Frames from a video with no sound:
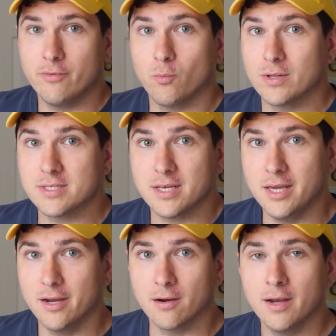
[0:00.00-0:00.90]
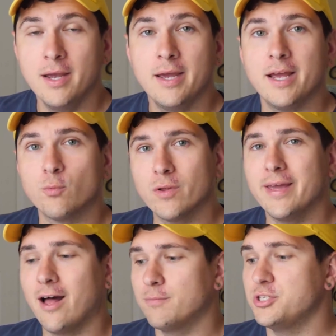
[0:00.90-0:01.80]
even once a year, it
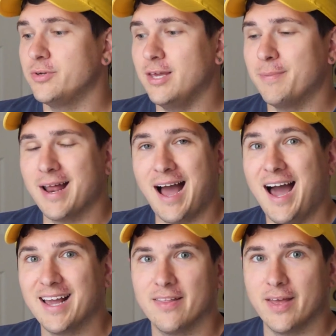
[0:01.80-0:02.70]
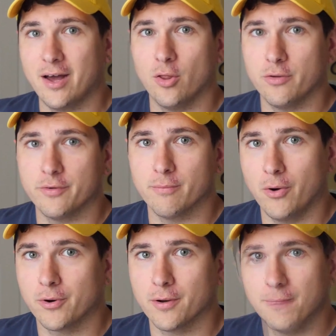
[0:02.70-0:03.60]
really helps you keep an eye on the health of your
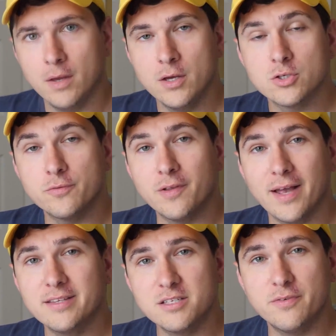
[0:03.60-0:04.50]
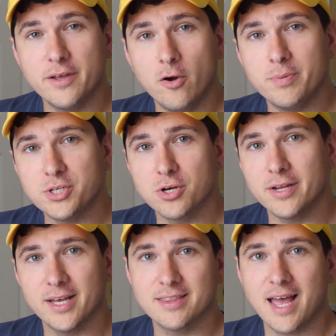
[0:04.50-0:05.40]
motor. So if you like this video, be sure
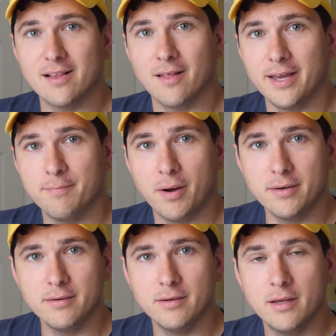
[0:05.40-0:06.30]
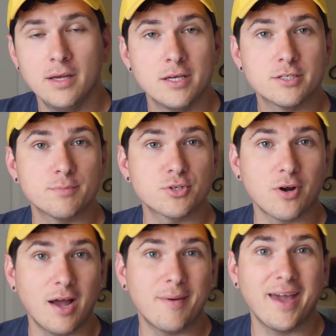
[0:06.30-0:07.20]
to hit that like button,
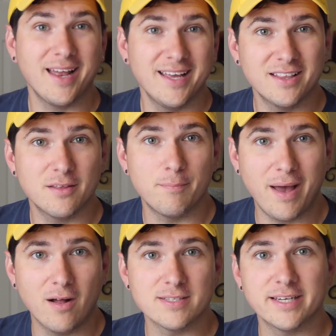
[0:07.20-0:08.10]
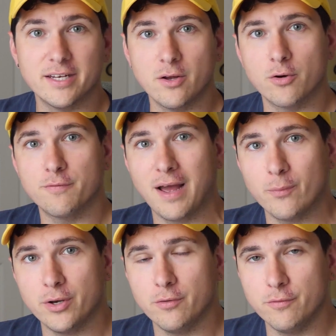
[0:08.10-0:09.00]
subscribe, and hit the bell to get notified
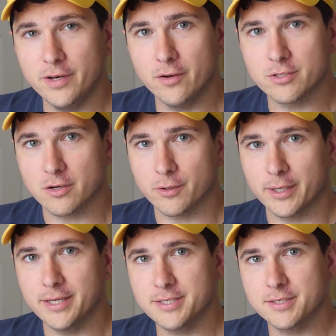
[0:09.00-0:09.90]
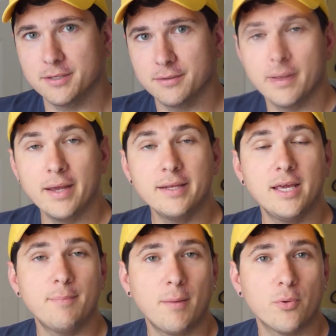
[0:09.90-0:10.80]
when new videos are released, and
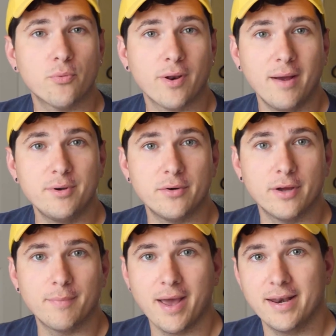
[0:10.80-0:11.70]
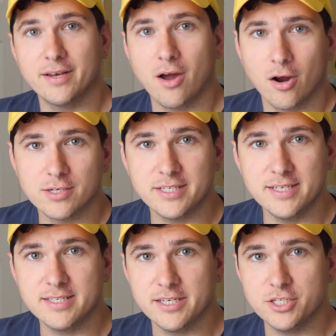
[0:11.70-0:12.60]
keep up with what I'm doing by heading to
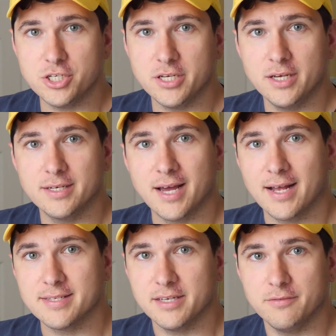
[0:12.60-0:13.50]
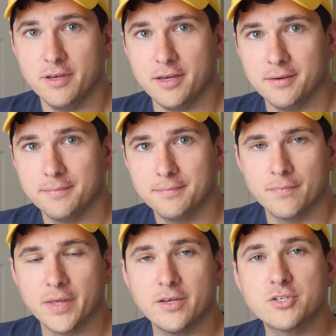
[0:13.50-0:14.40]
rtcg.tv.
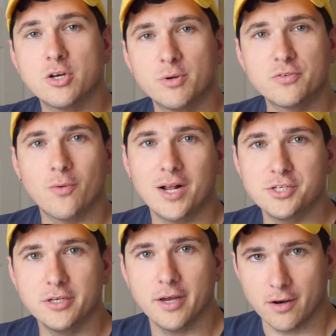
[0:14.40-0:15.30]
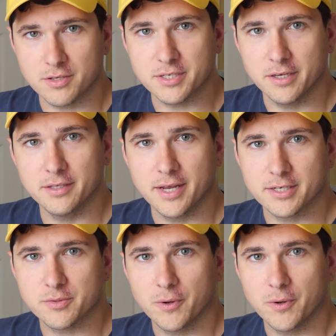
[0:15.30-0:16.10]
Thank you so much for watching, and I'll see you in the next